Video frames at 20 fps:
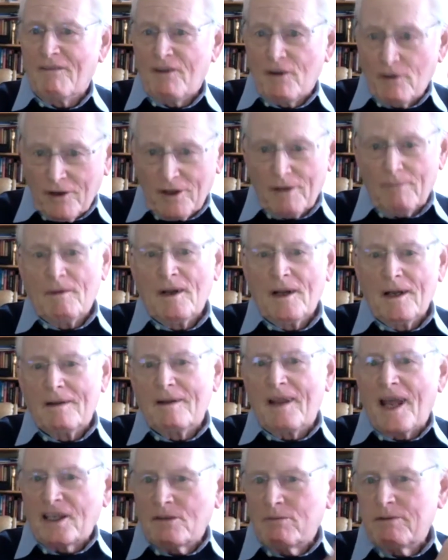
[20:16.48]
If you look at
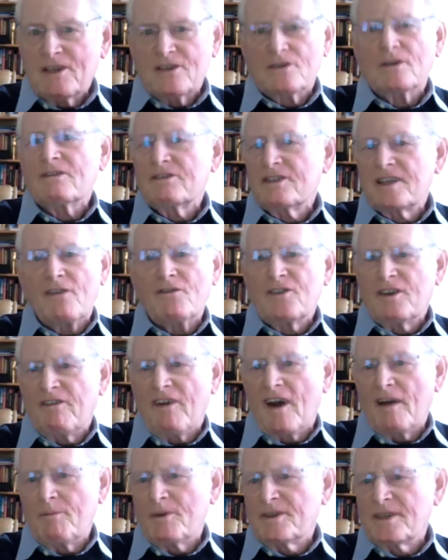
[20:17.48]
that's where sort of
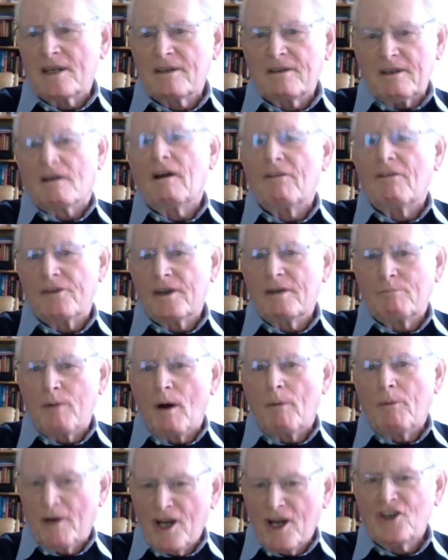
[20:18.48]
75% of the
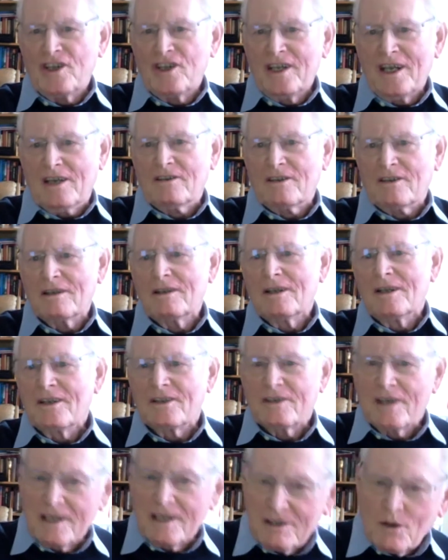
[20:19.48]
population is.
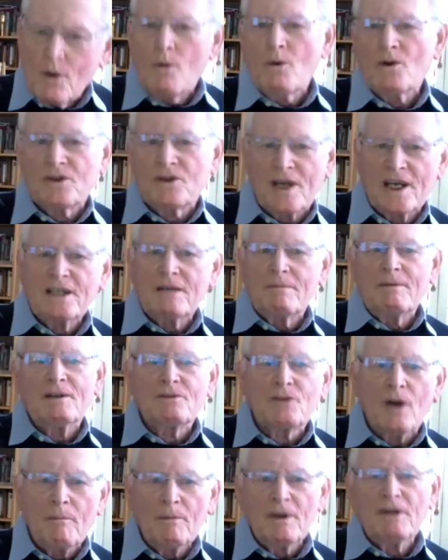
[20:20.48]
So it's always going to be
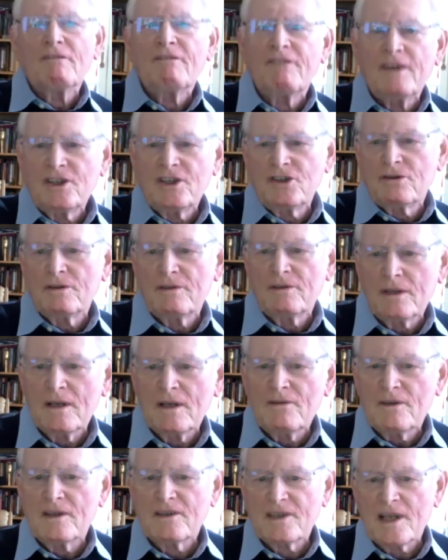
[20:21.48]
a dominant feature
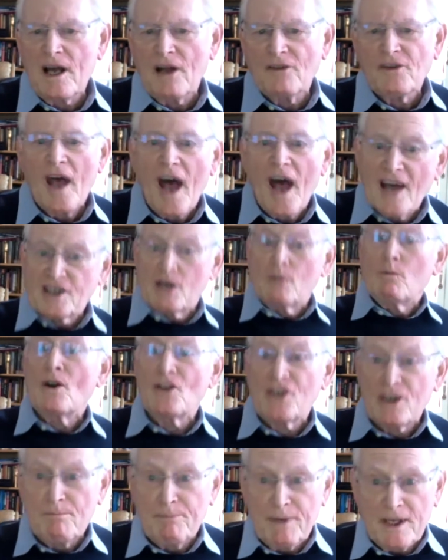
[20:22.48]
in the South, as it
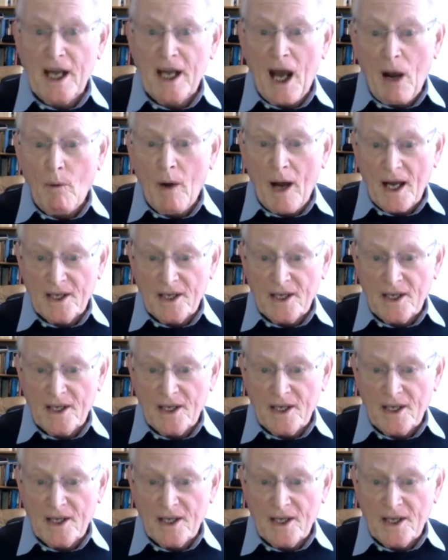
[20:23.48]
was in PDI